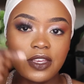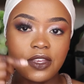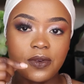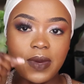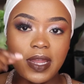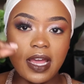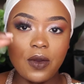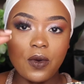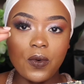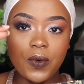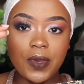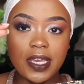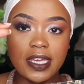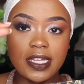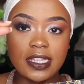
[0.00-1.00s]
You want to go
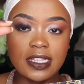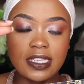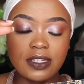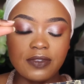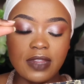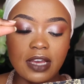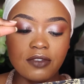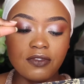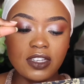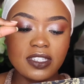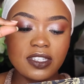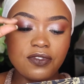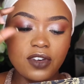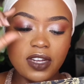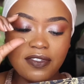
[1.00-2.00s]
in like, is
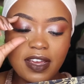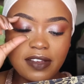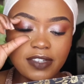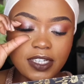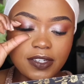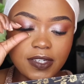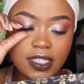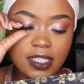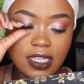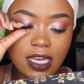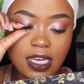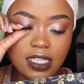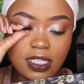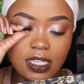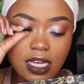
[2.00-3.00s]
it 45 degrees,
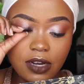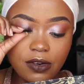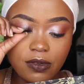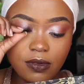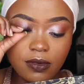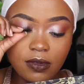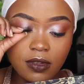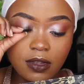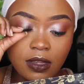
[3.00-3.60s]
guys? I don't know.